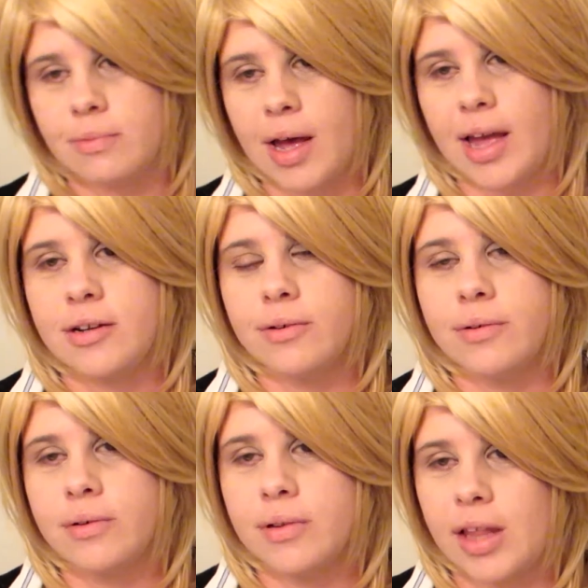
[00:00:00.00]
I
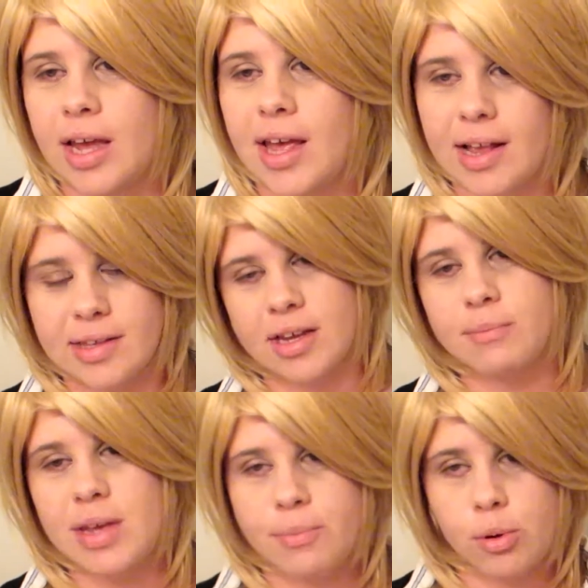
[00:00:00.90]
don't like asking
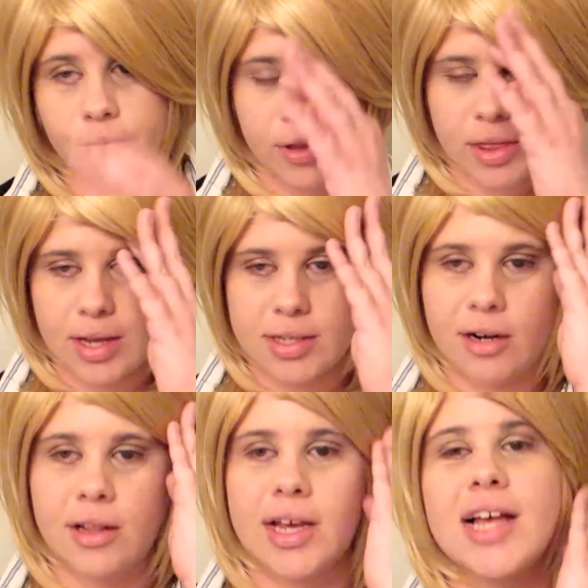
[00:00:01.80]
people for things. I
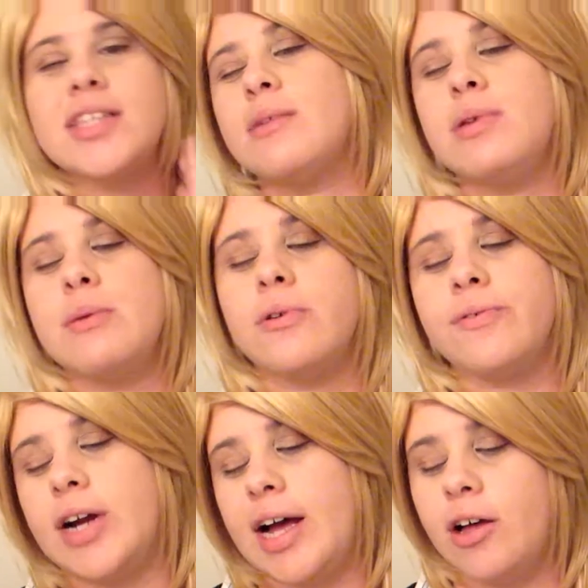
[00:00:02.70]
don't like asking people
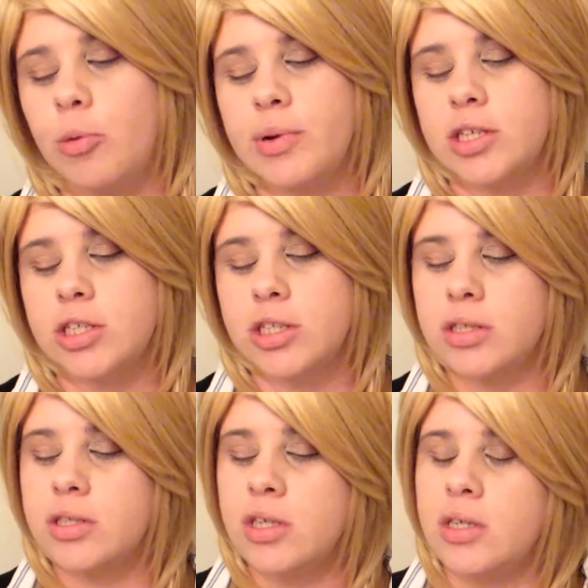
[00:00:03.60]
for help. It's
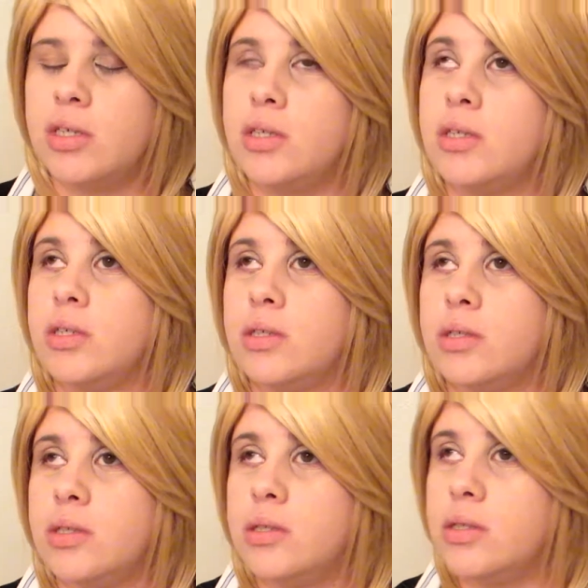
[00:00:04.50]
just,
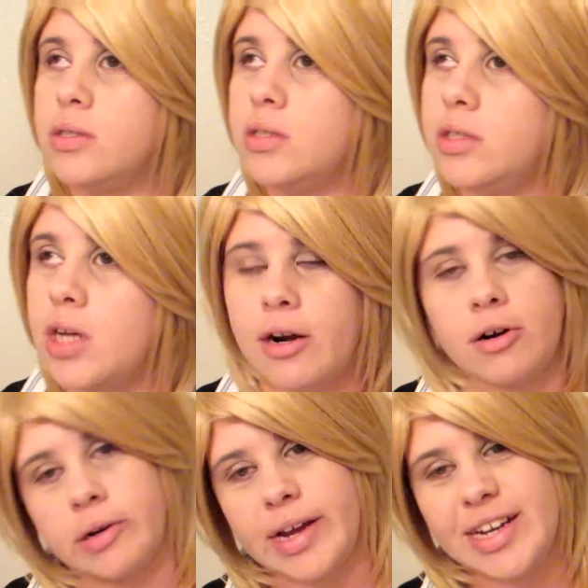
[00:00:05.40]
I don't
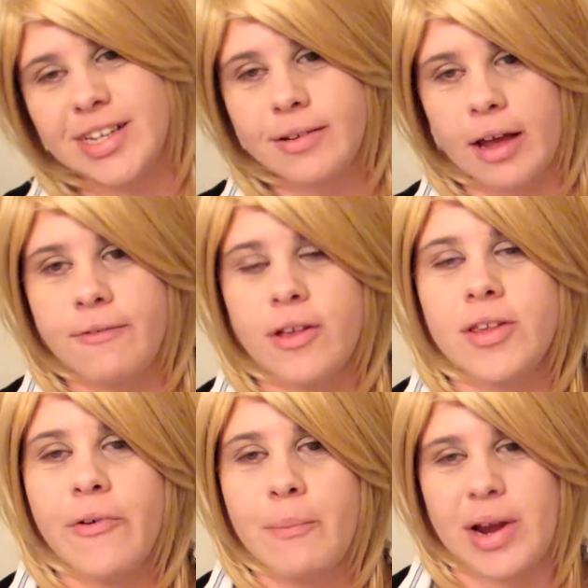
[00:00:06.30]
know. I feel
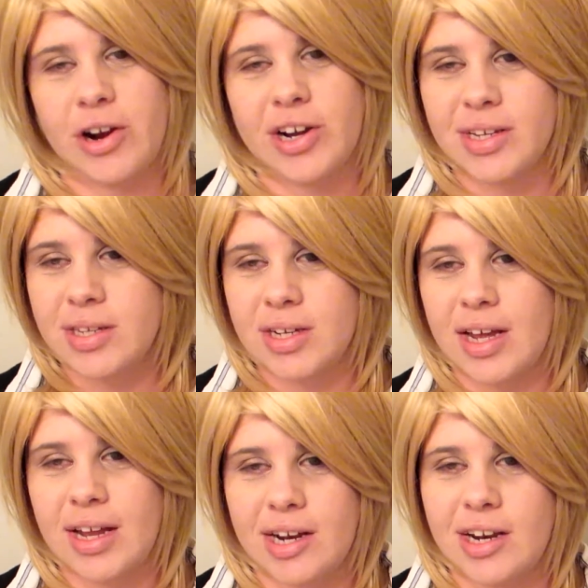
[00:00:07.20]
so embarrassed,
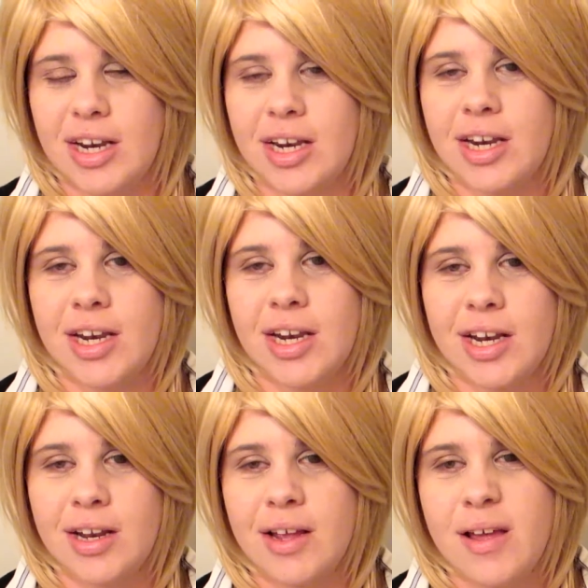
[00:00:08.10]
and
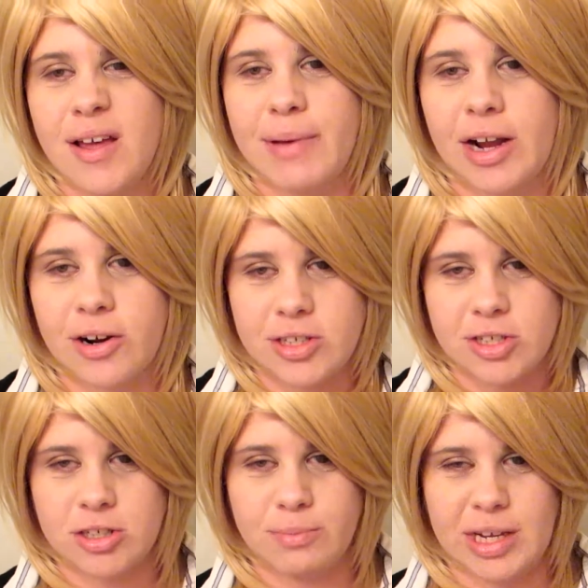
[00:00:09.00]
my heart
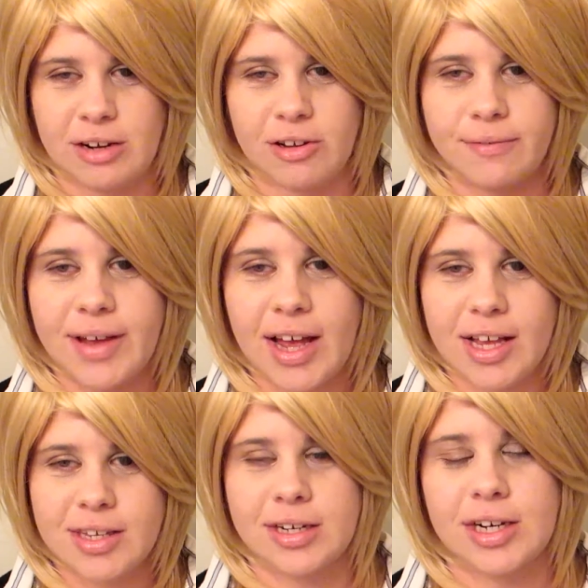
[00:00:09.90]
starts beating really
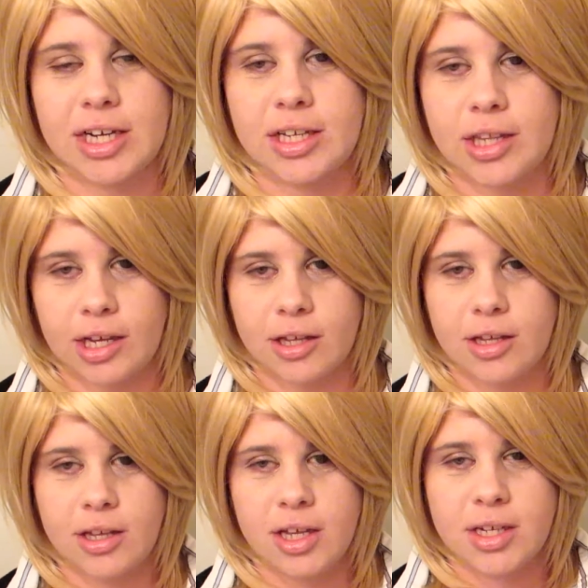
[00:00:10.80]
fast, and I get like,
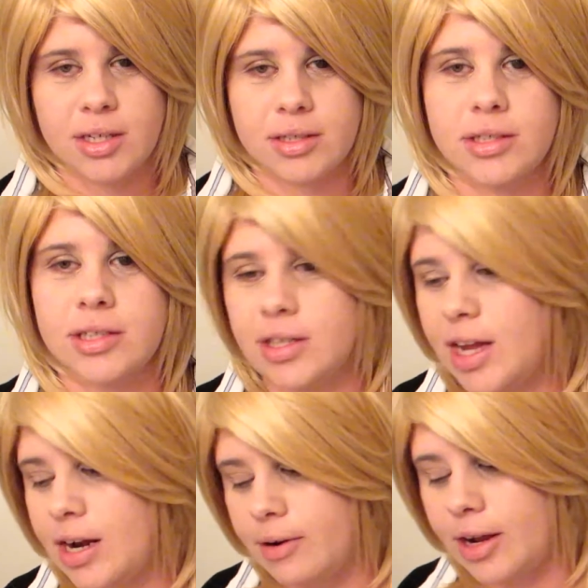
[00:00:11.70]
ugh.
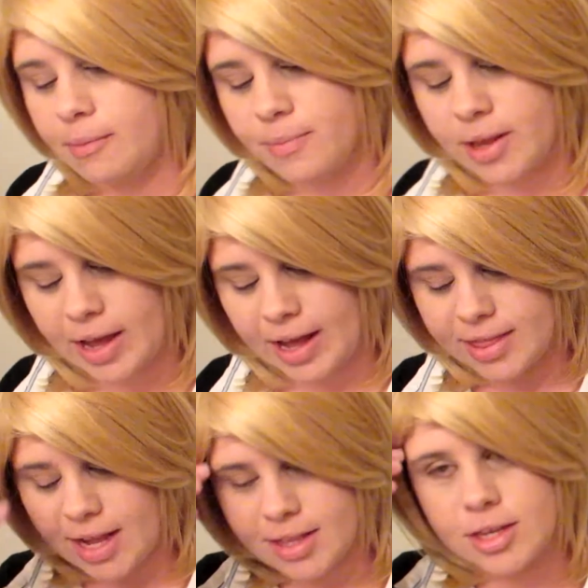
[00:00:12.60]
Anyway, so yeah,
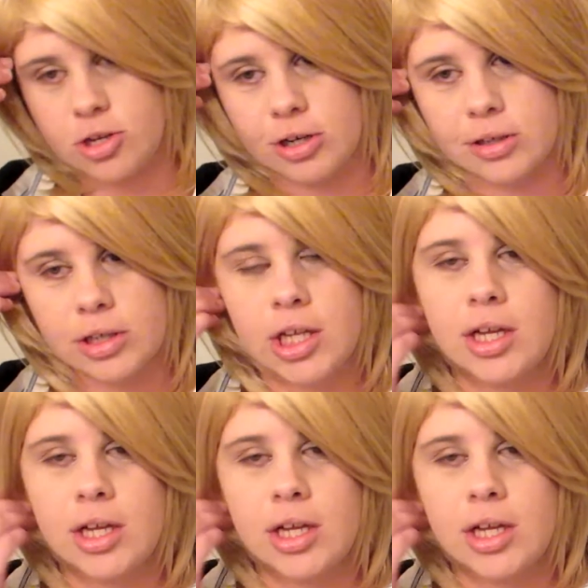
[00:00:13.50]
that's a struggle.